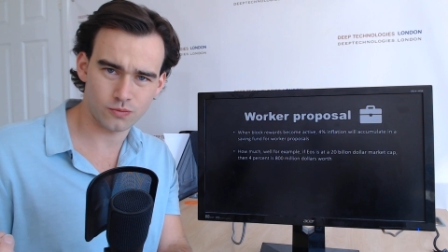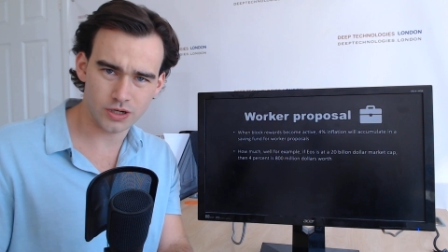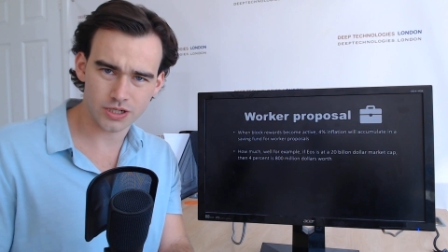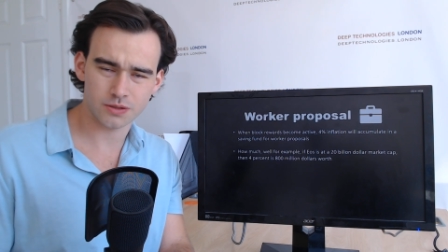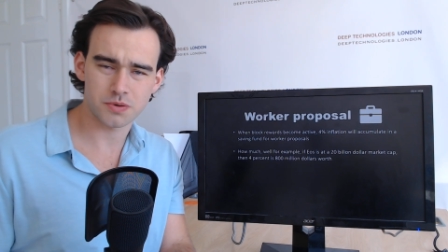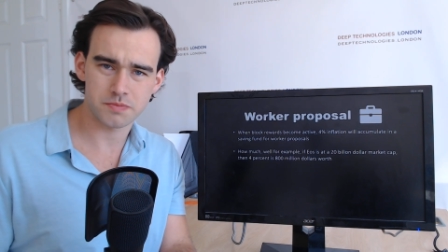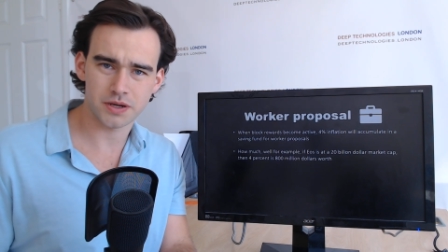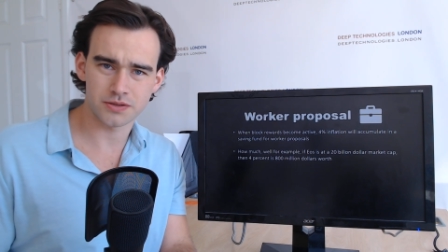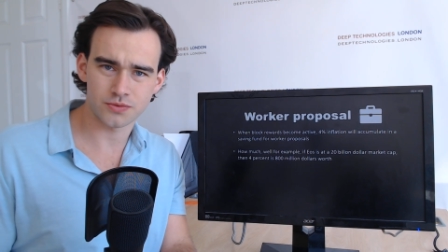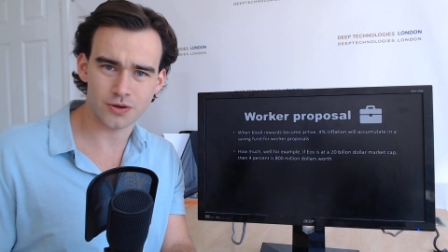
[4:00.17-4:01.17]
worker
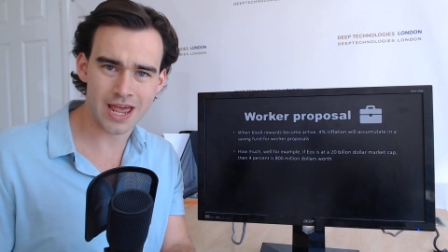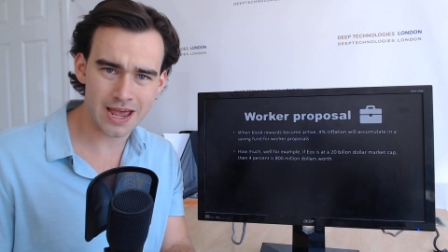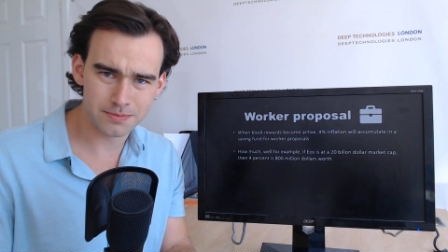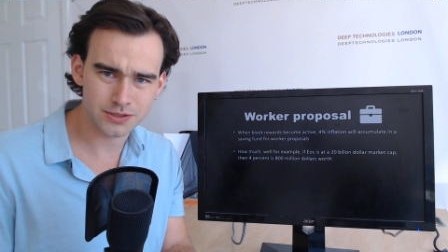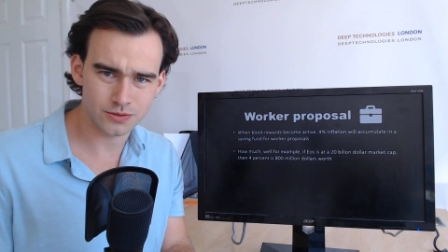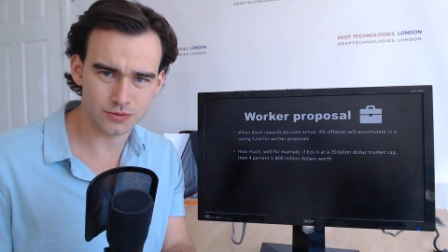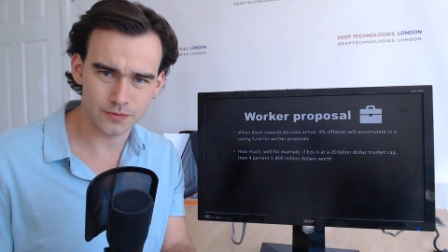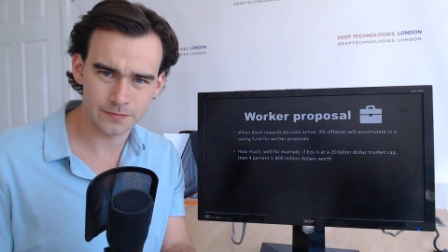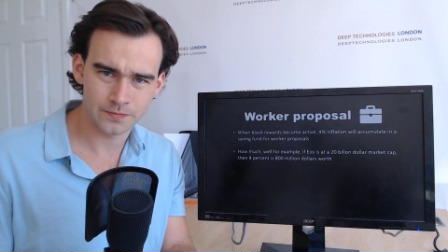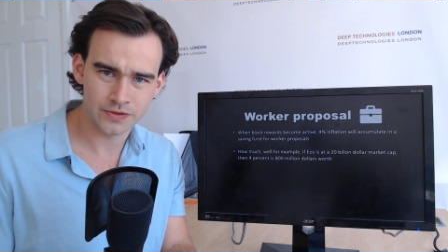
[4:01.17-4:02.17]
proposal capital,
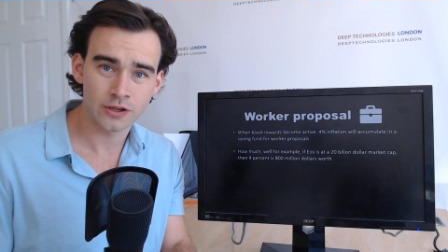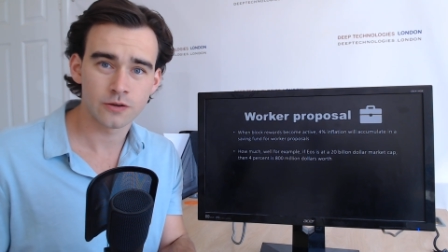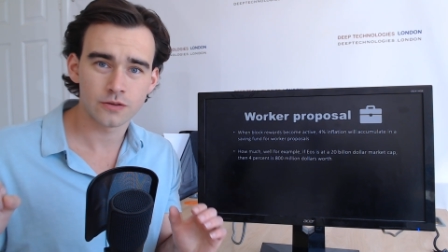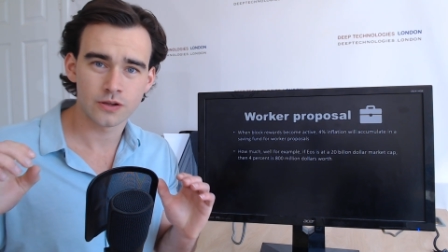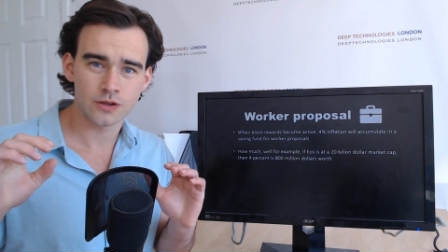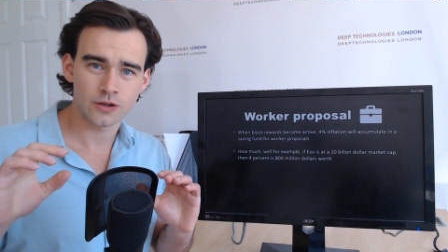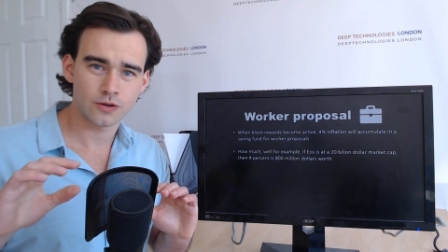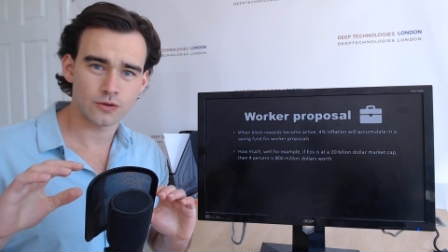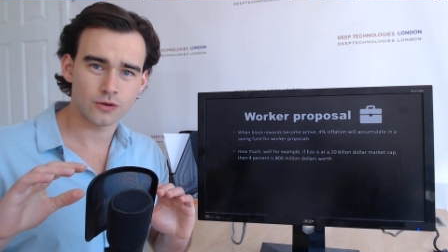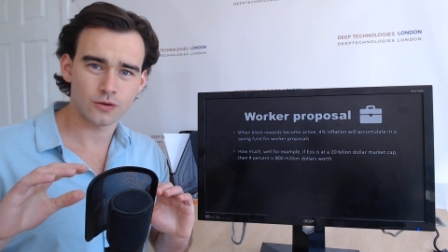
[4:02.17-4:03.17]

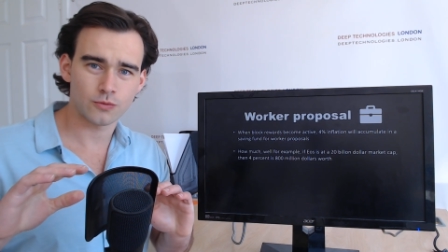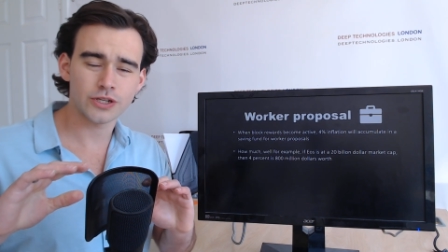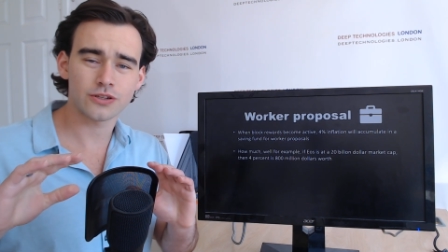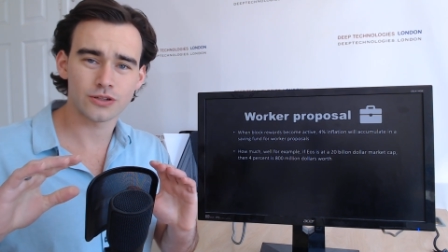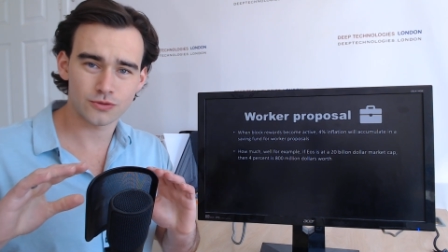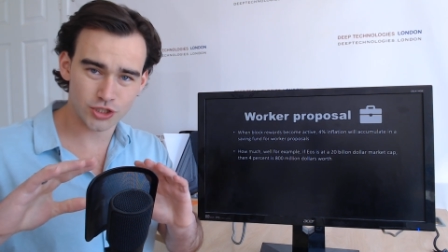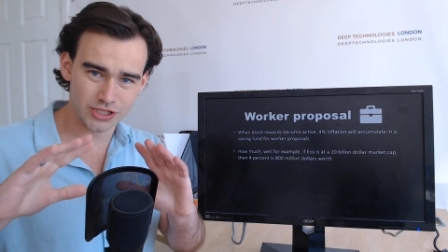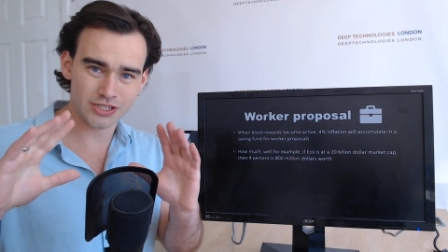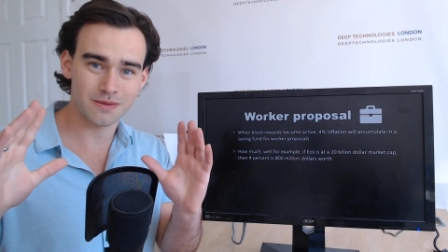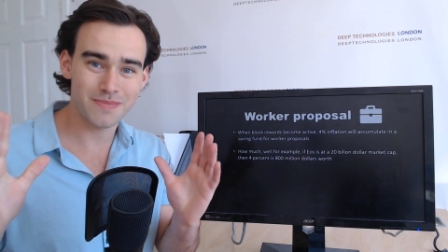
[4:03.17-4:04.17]
which
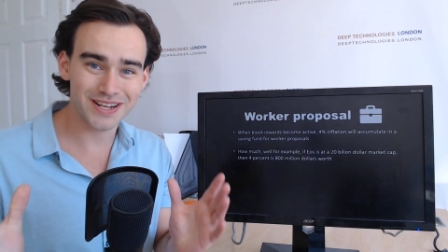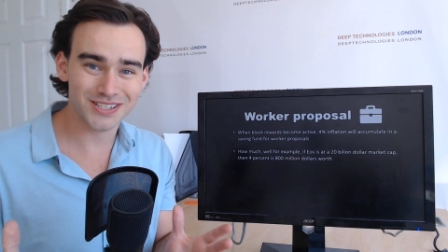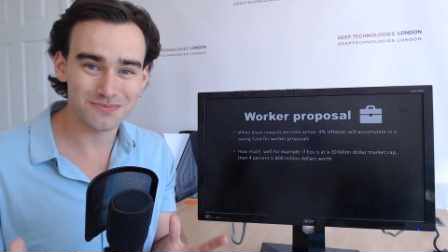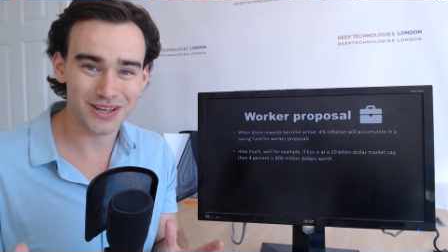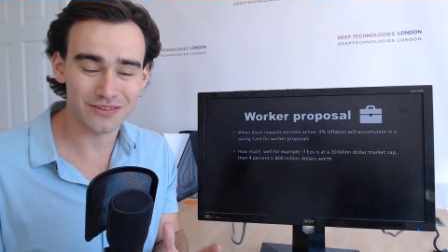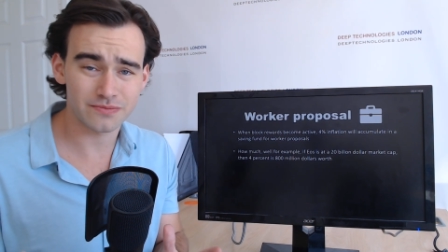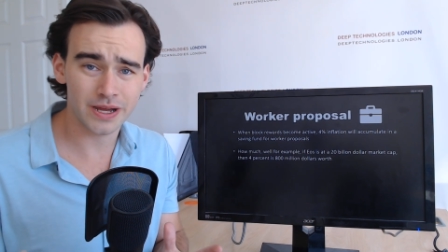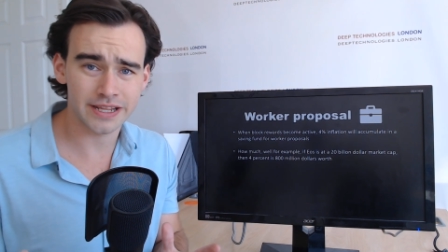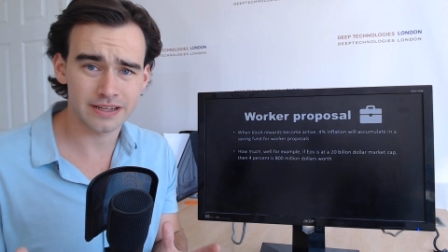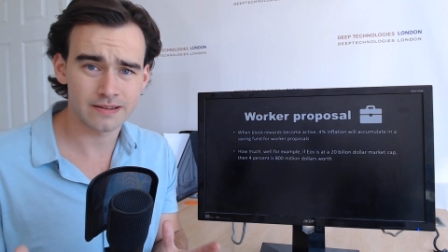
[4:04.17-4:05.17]
is an immense amount of
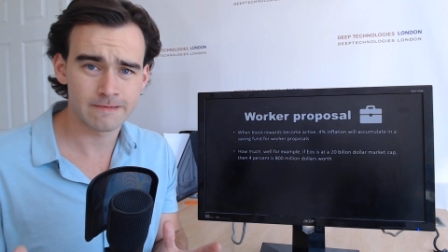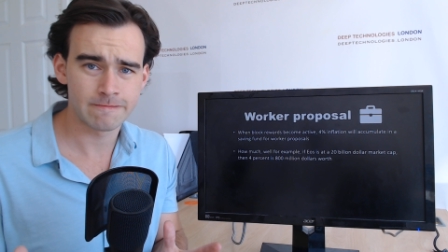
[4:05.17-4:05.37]
money,